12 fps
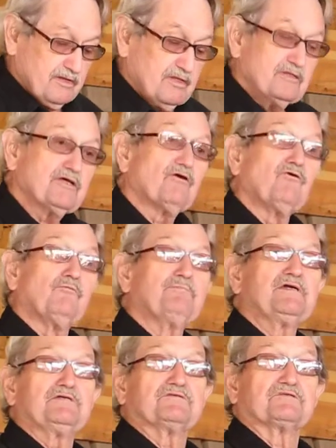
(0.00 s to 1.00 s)
The old
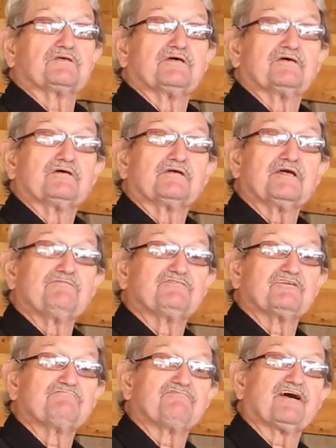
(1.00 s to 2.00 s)
beast gives
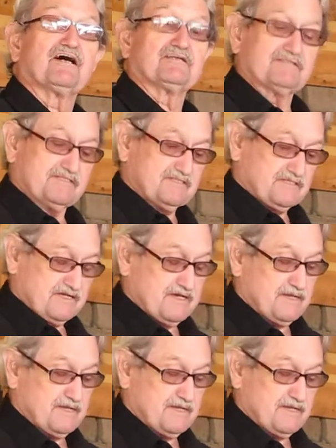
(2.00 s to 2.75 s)
advice.